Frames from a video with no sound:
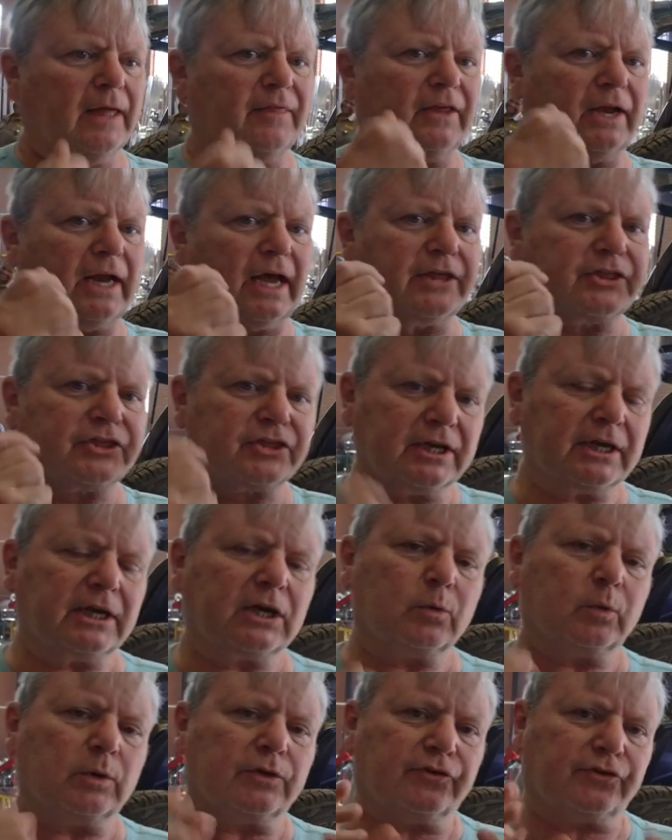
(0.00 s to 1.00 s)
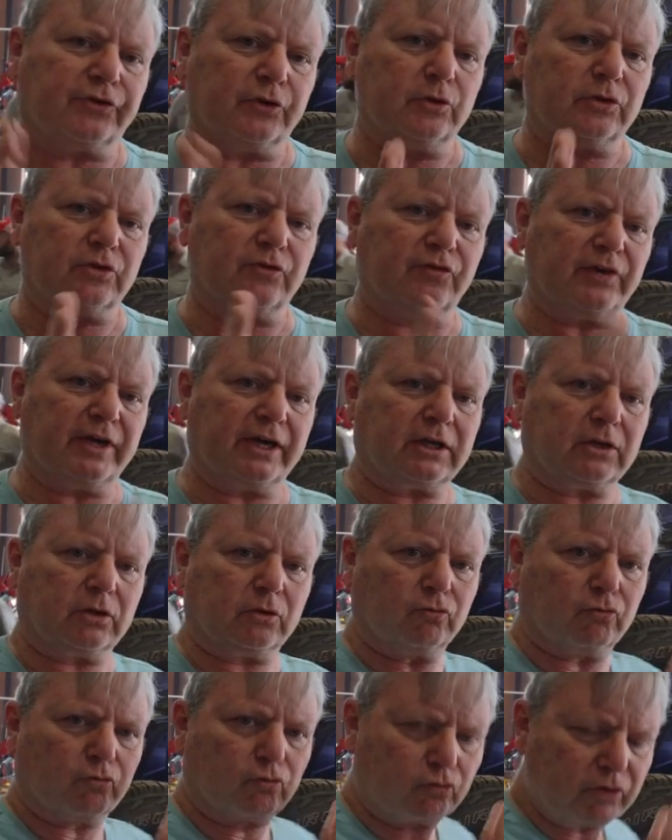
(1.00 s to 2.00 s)
that I think will suit the
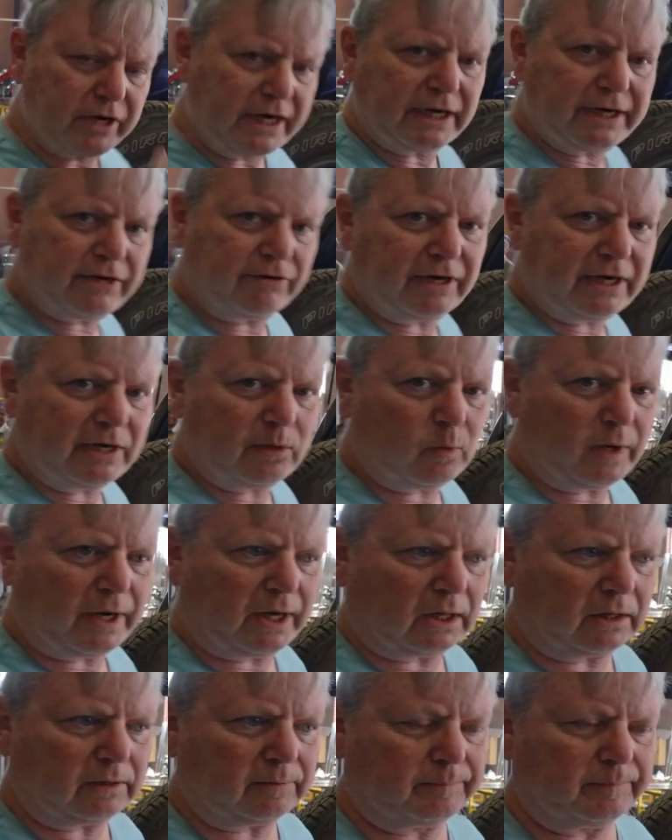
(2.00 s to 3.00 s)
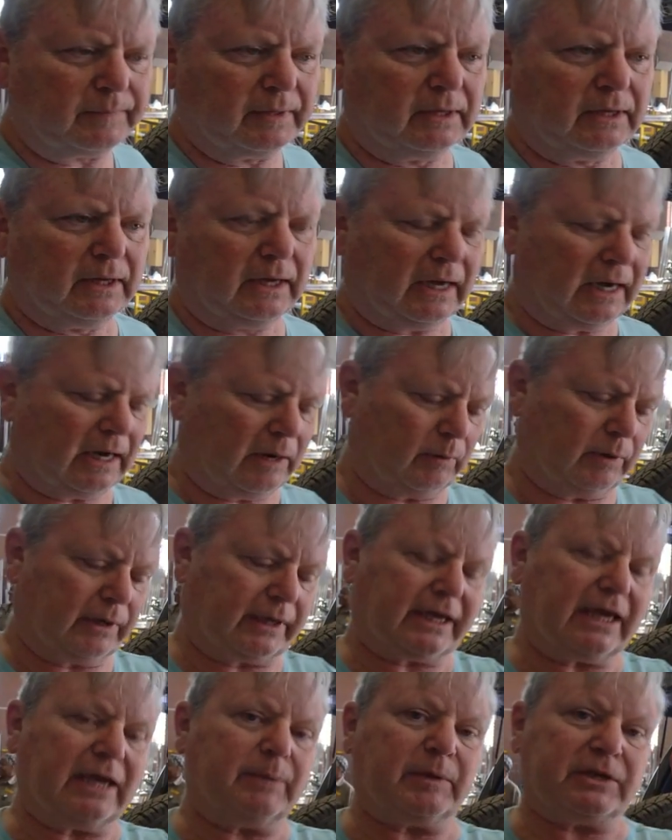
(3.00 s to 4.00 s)
vehicle really, really well. I
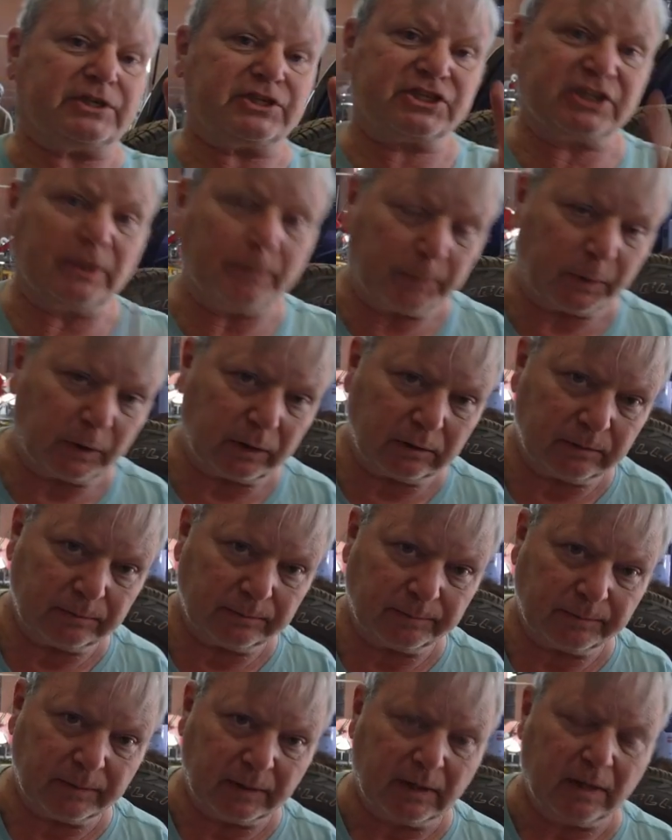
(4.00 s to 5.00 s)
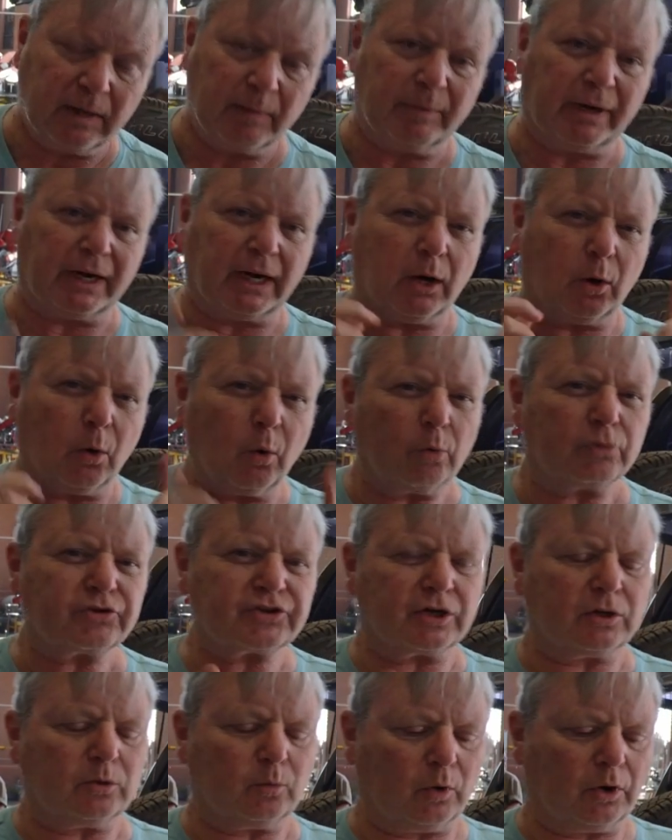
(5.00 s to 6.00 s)
want to keep it simple, but I
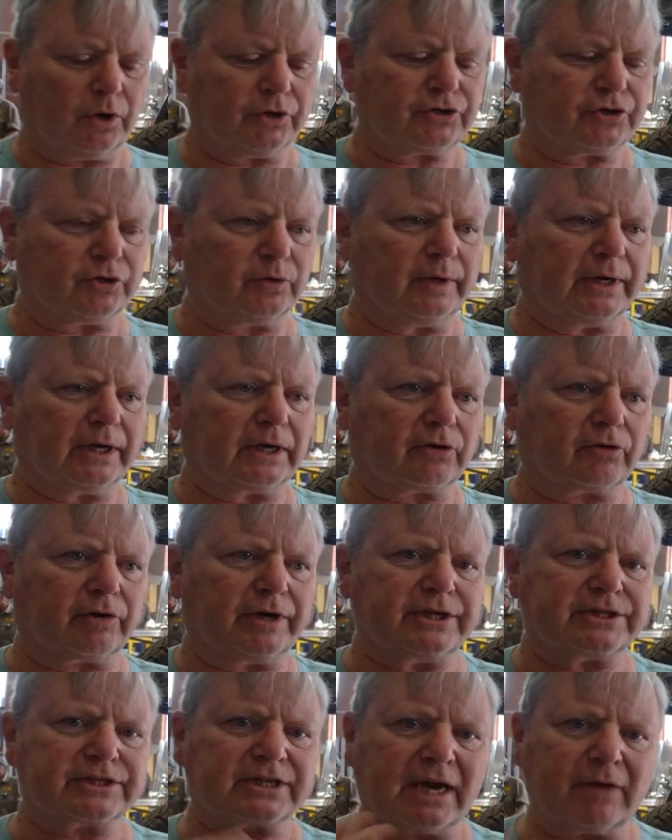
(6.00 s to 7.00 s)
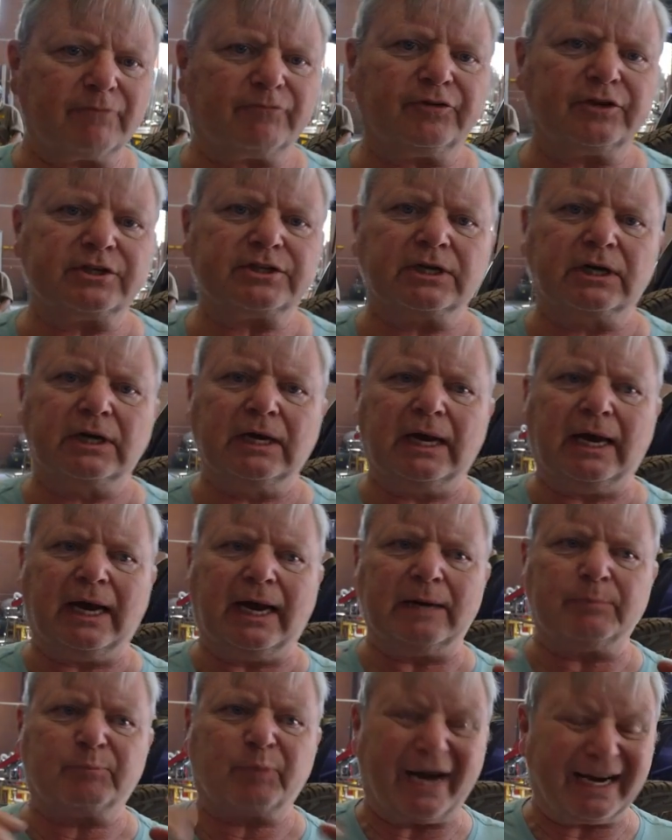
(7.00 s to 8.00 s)
also want to increase comfort
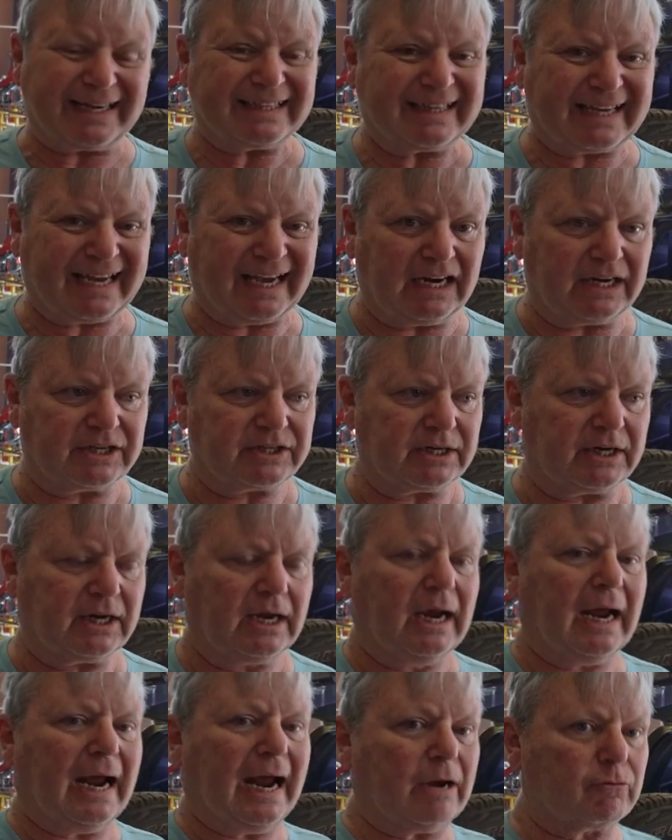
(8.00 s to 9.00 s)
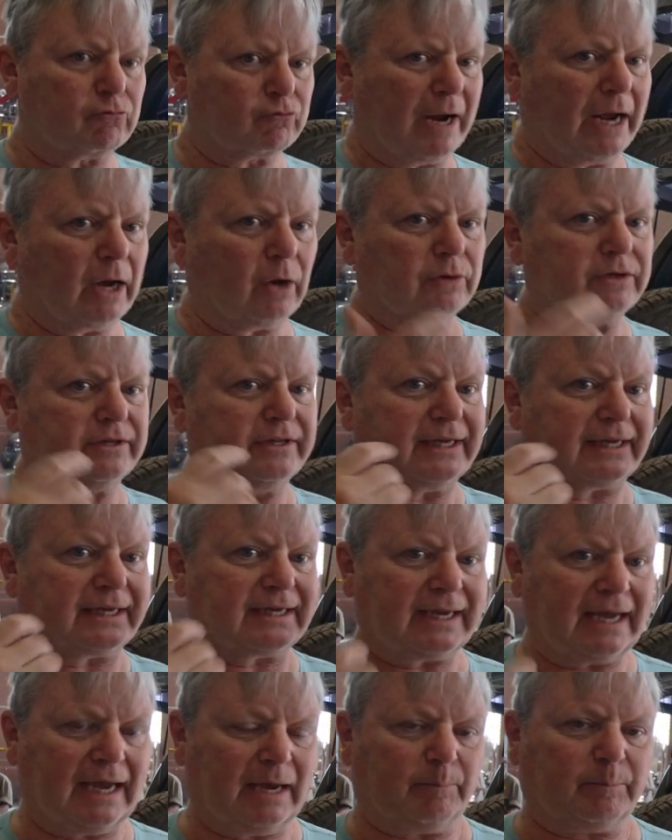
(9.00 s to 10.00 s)
and practicality around the
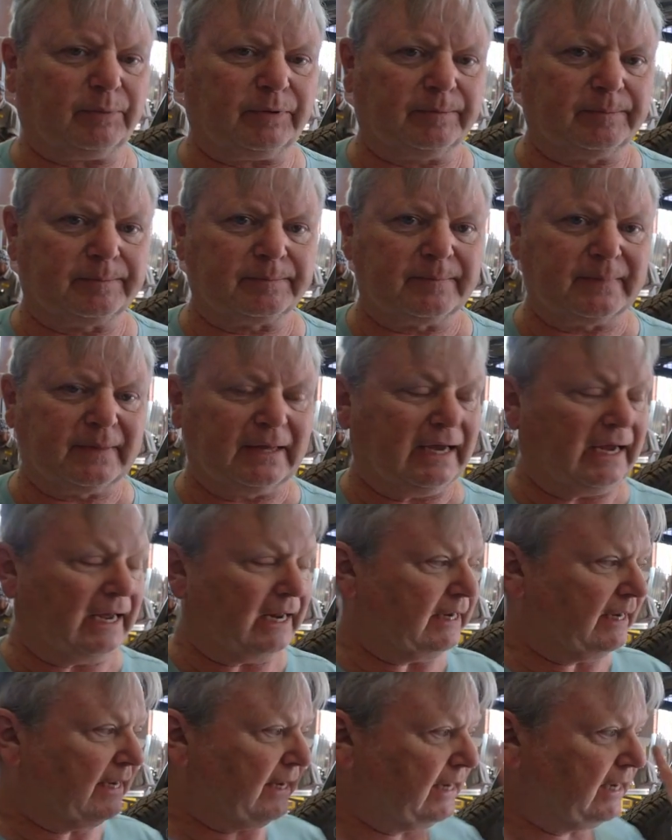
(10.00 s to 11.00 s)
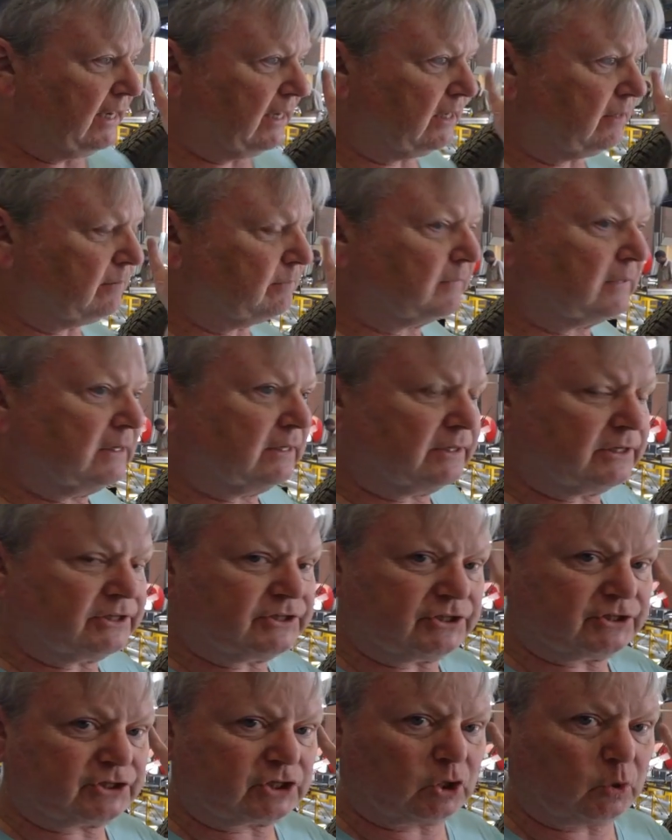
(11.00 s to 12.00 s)
camp. And here,
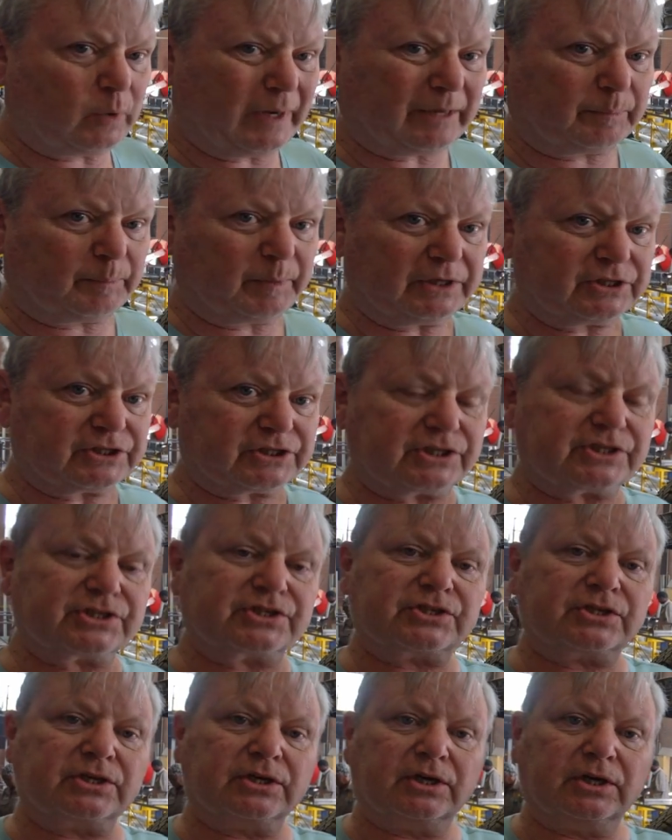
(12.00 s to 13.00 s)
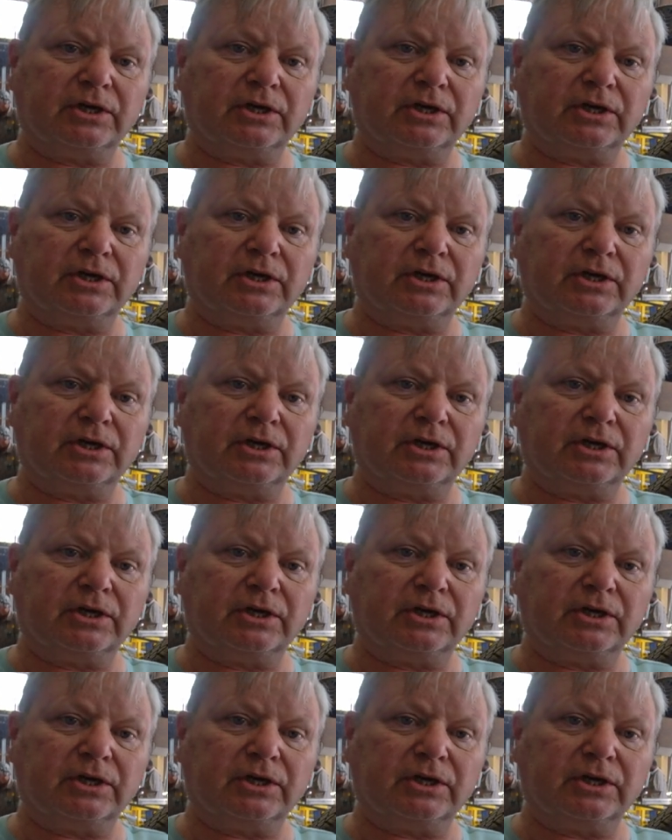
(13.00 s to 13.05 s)
this is QuickPitch's